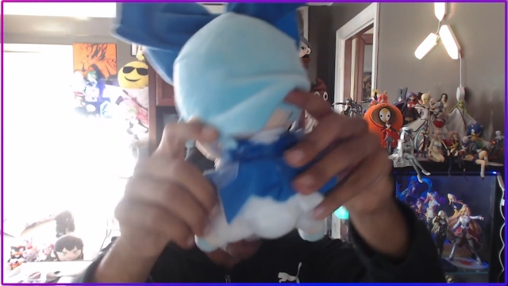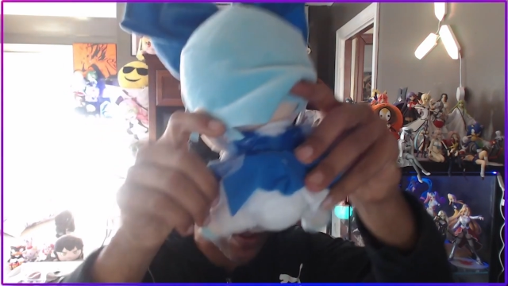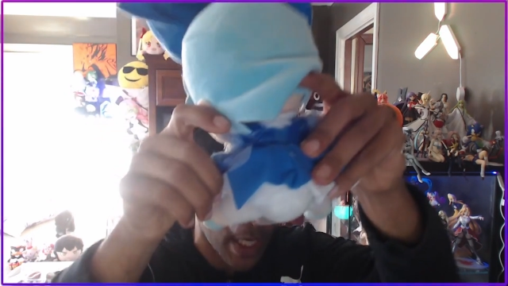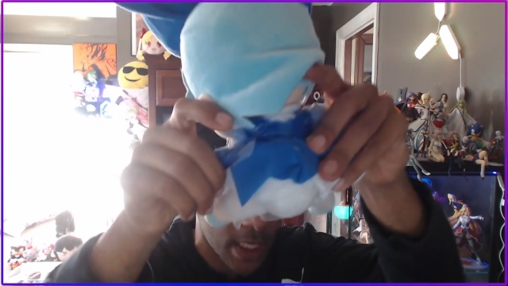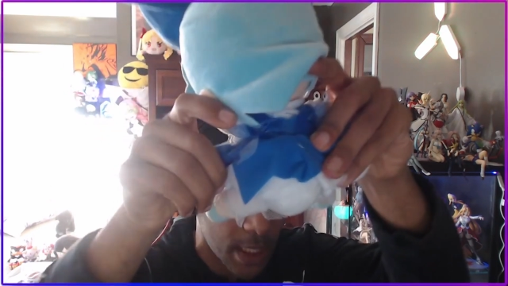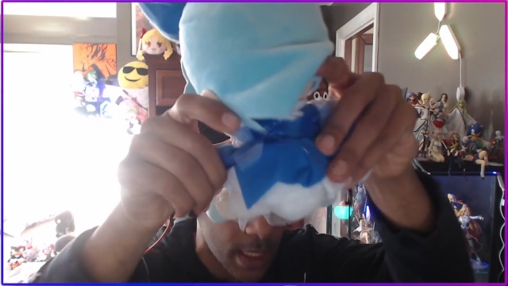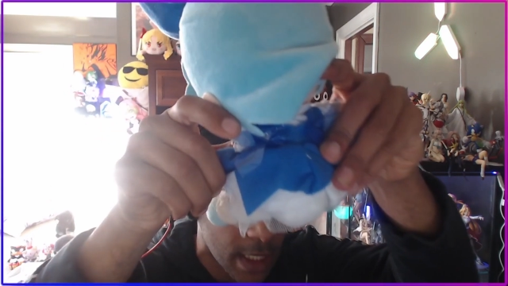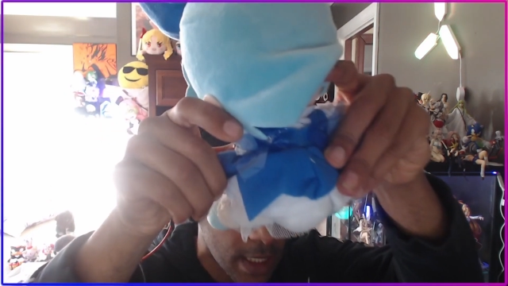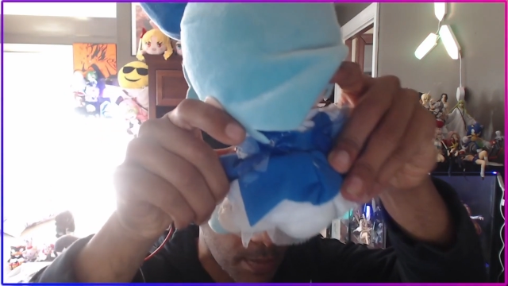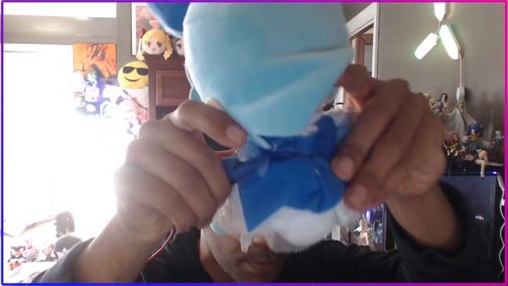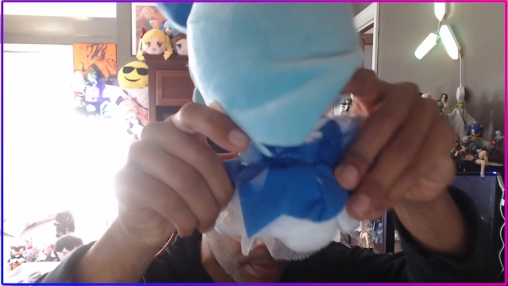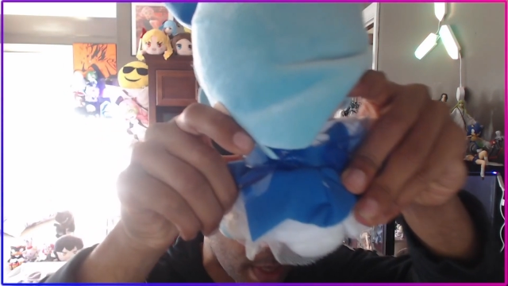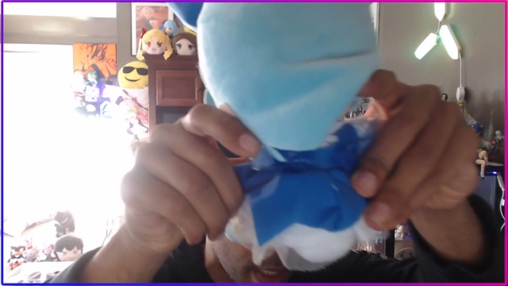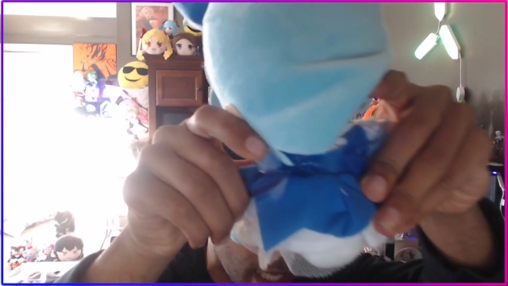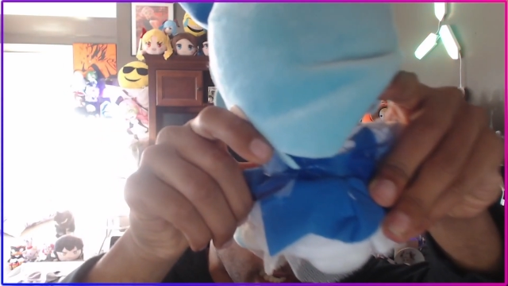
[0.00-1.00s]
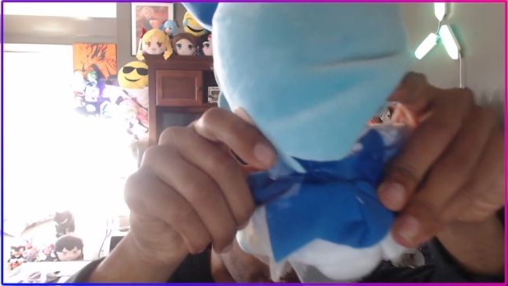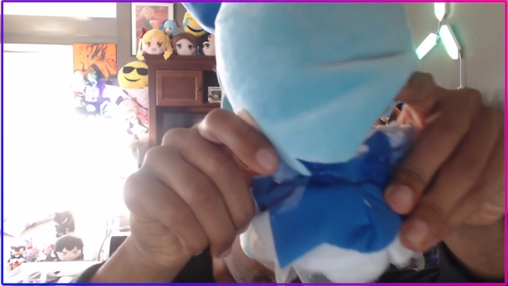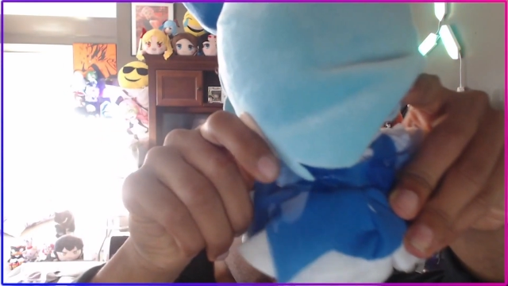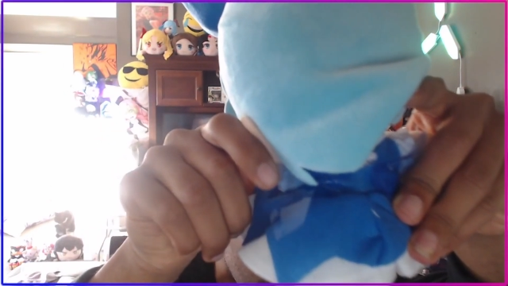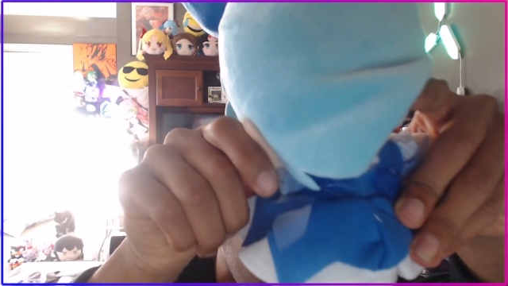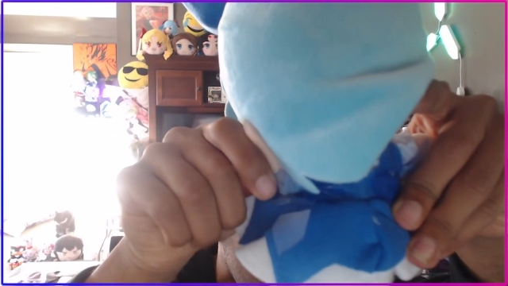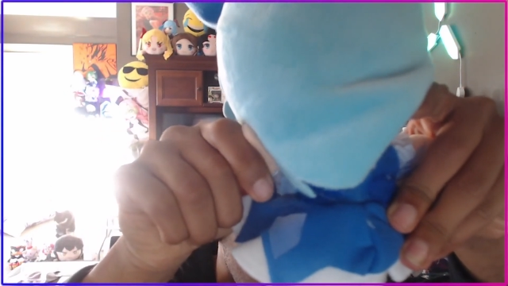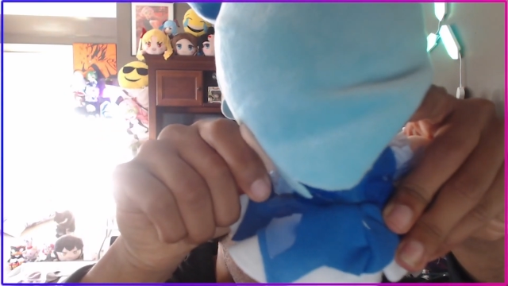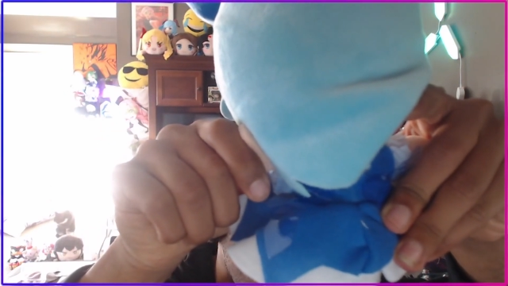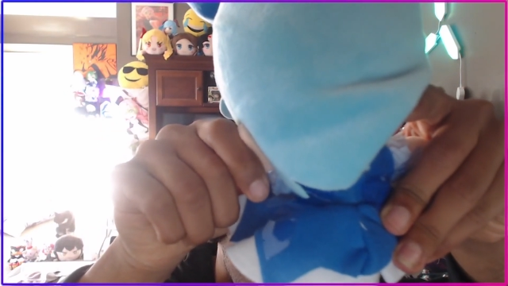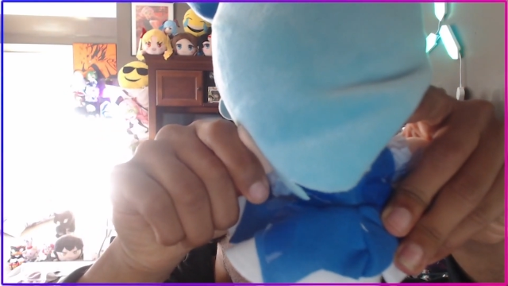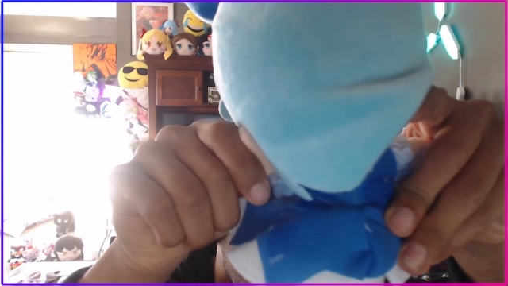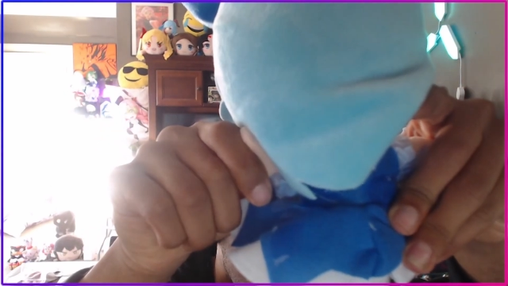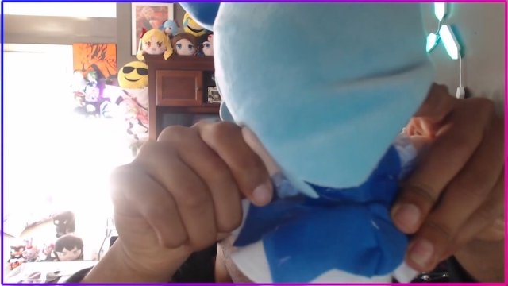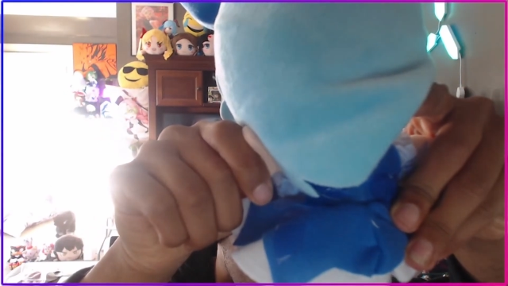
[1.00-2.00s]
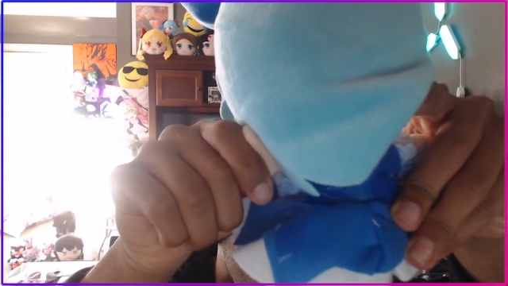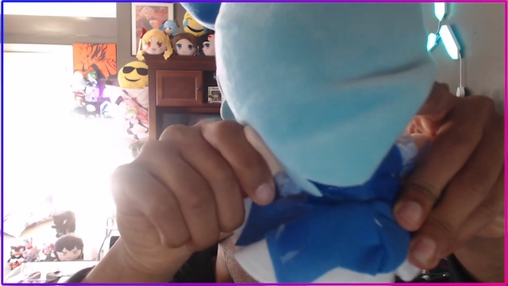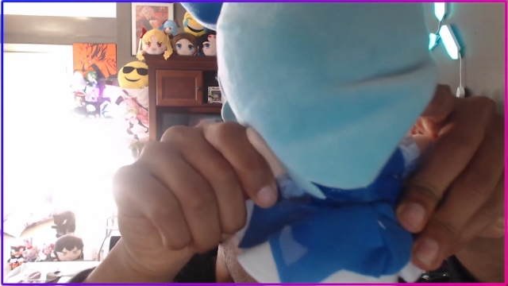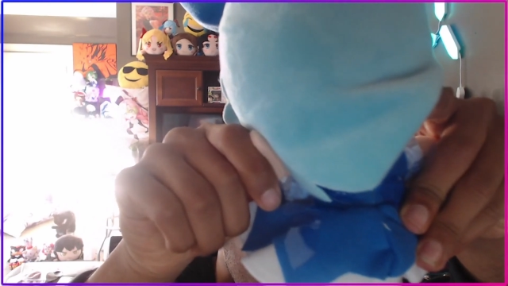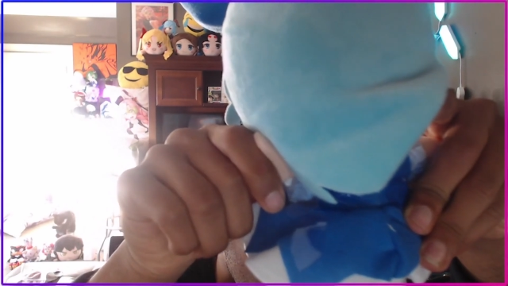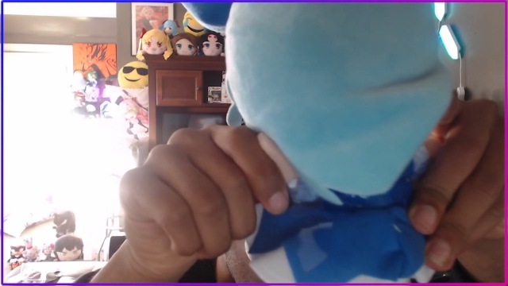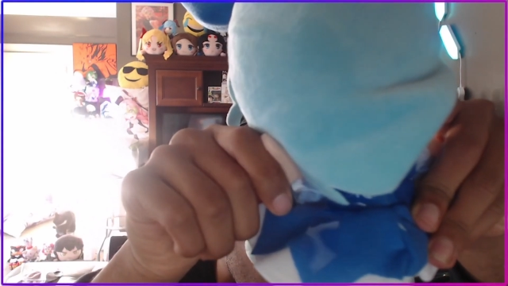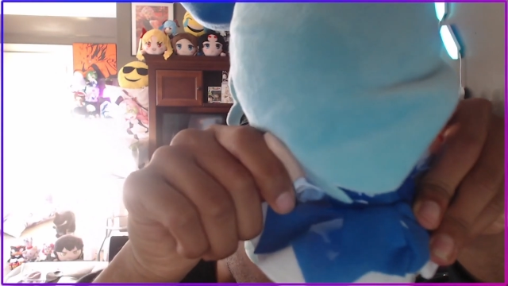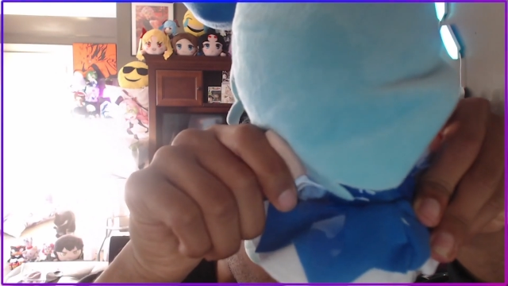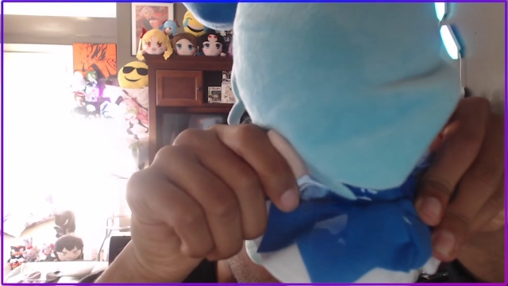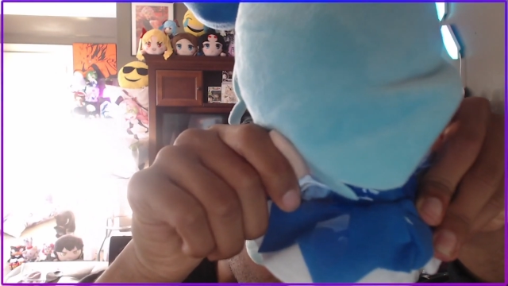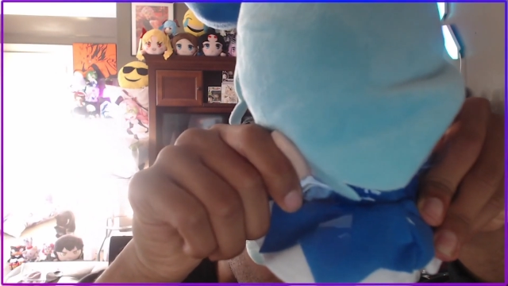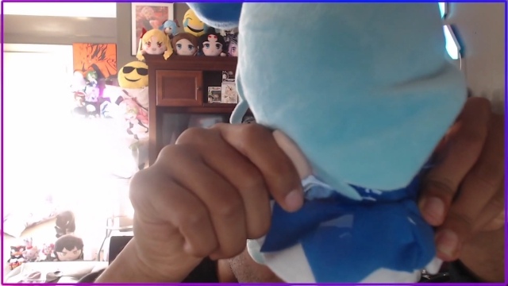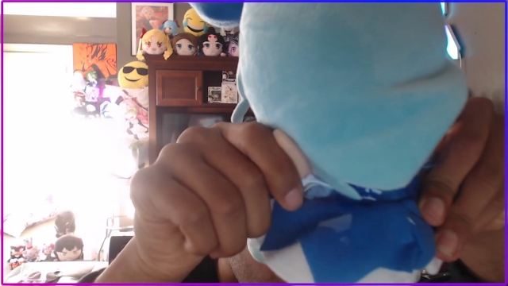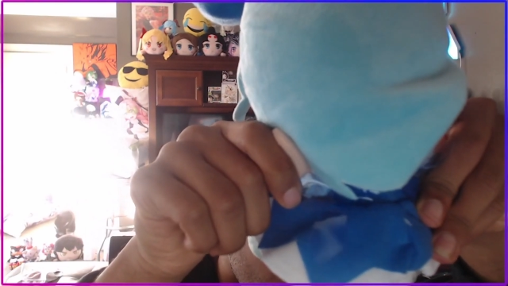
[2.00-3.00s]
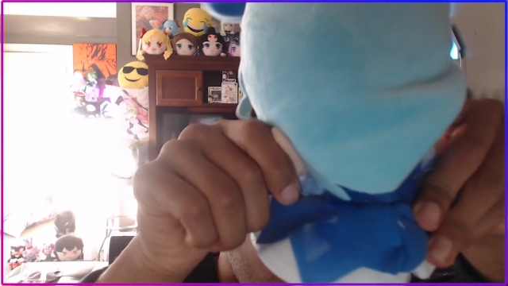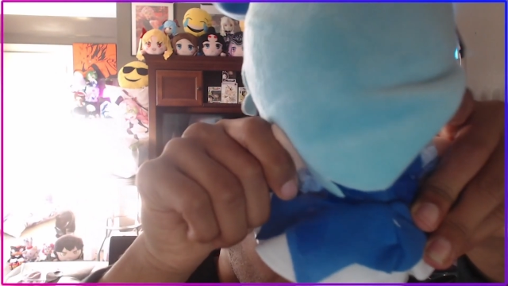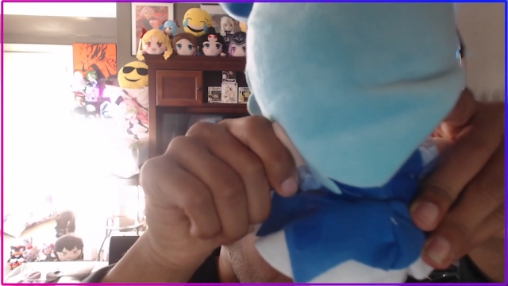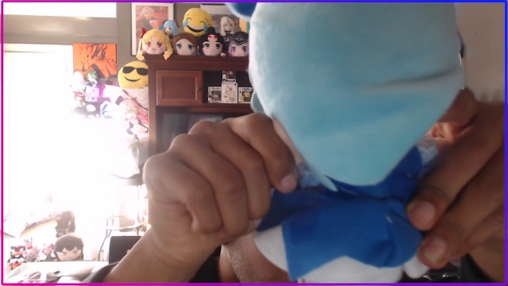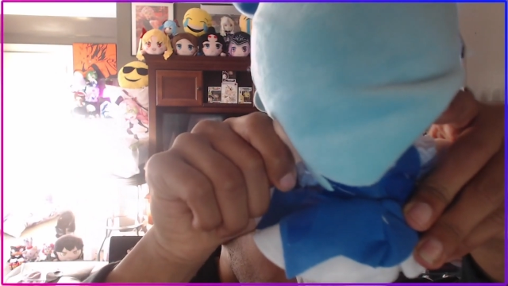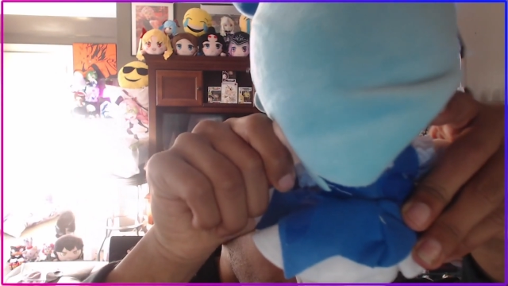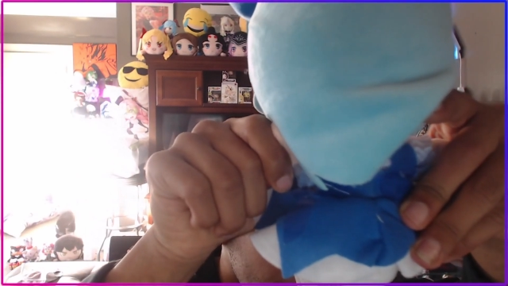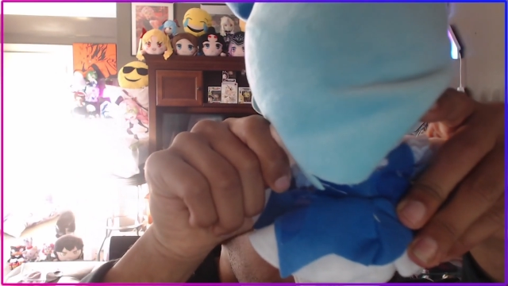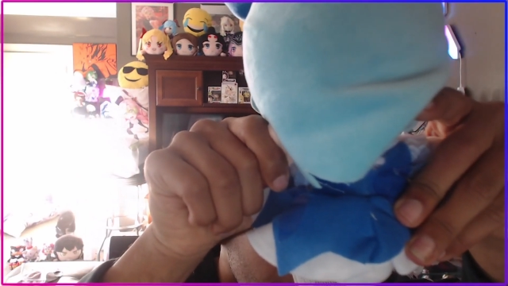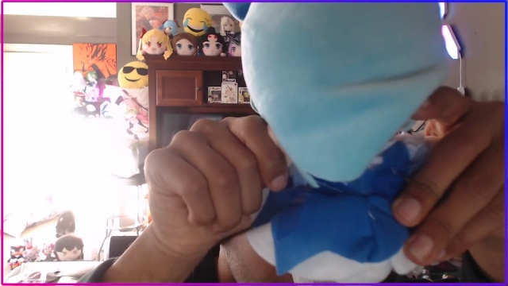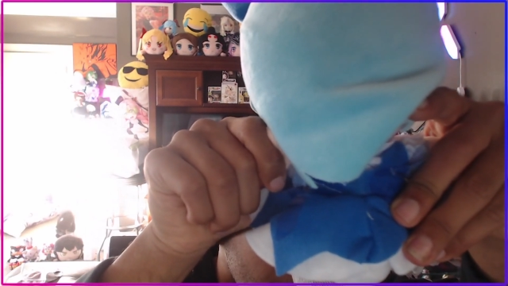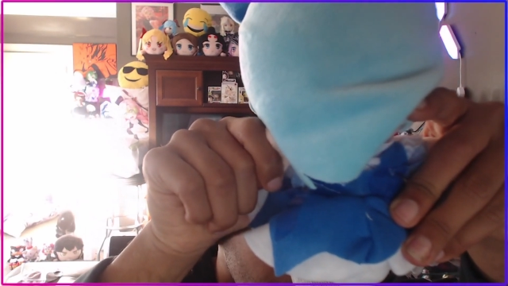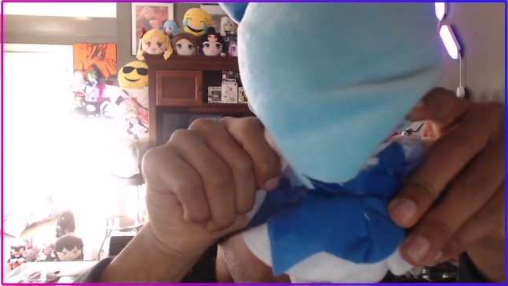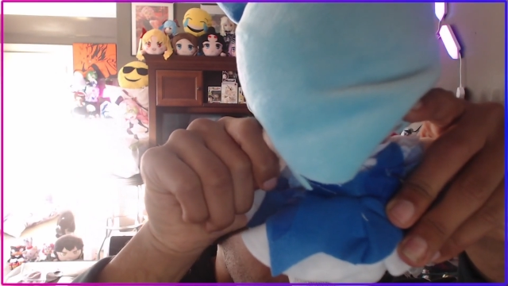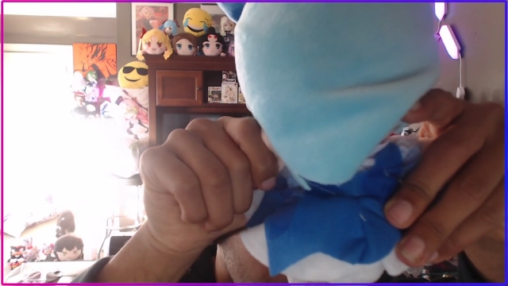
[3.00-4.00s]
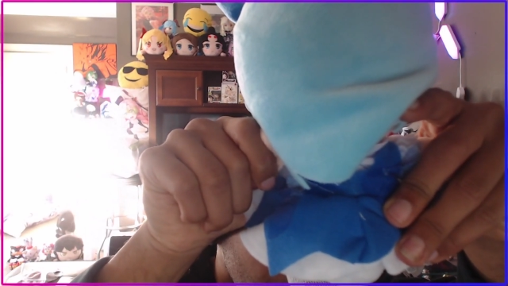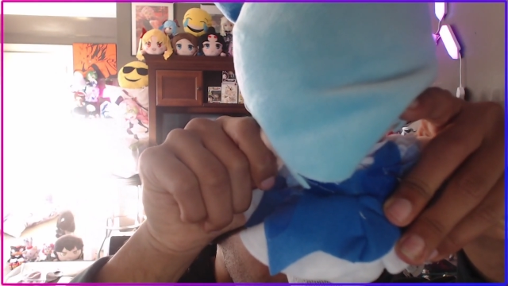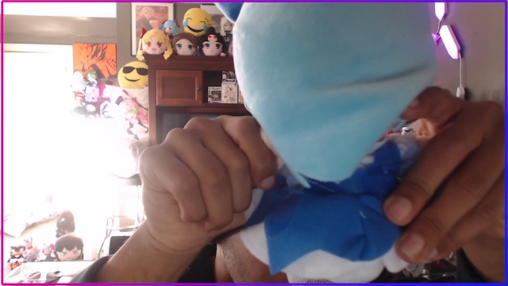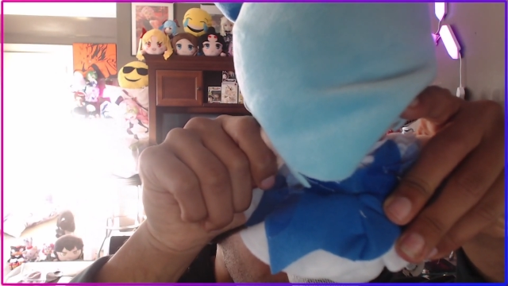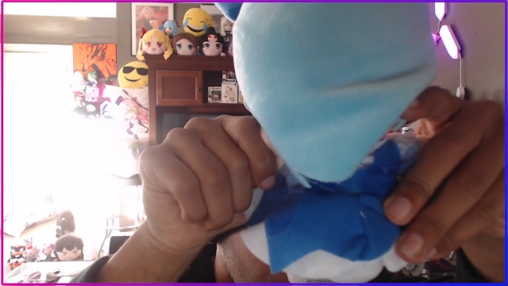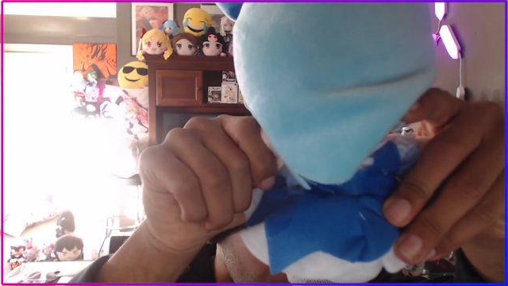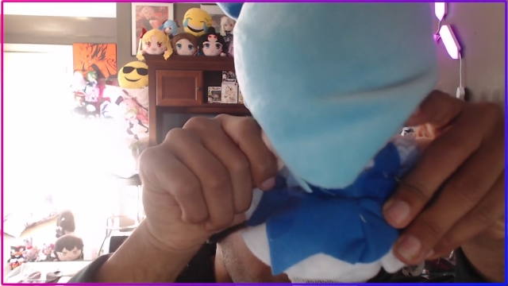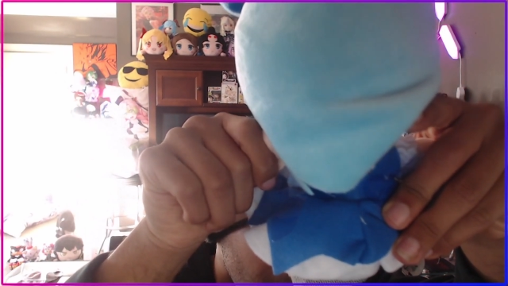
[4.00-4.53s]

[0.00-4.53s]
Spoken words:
(no speaker visible)